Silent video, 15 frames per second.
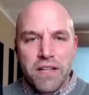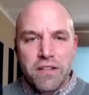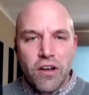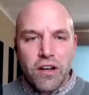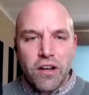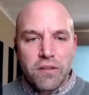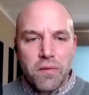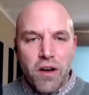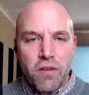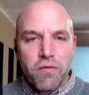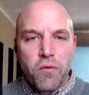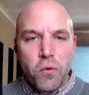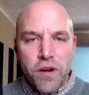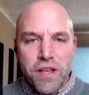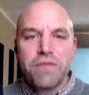my talk's about
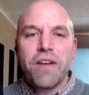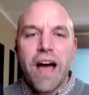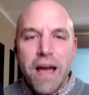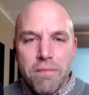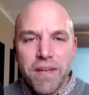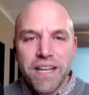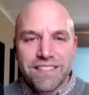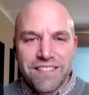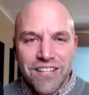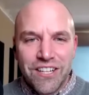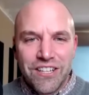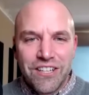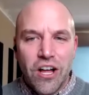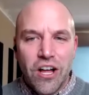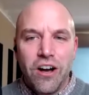45 minutes
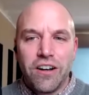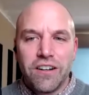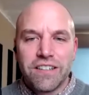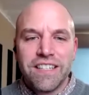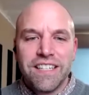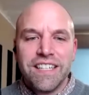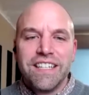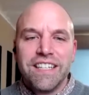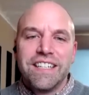long.